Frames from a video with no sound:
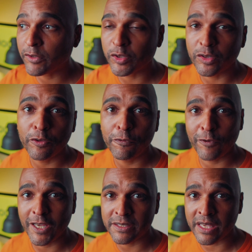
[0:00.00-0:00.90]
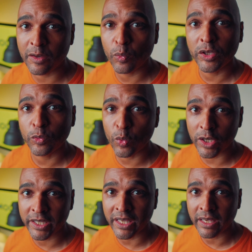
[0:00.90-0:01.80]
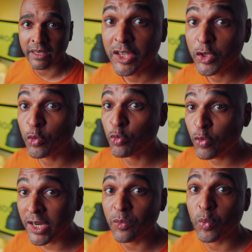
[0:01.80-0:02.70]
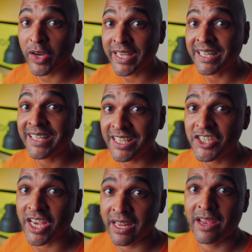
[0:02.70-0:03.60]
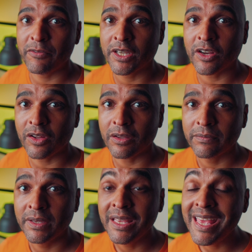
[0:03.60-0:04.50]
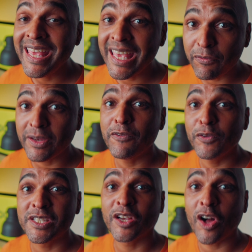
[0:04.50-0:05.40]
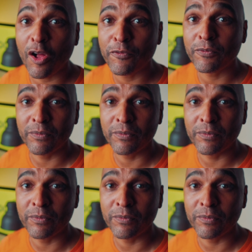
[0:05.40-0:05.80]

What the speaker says: turn the face down when you're working. You really want to get each and every call. Even if it's a call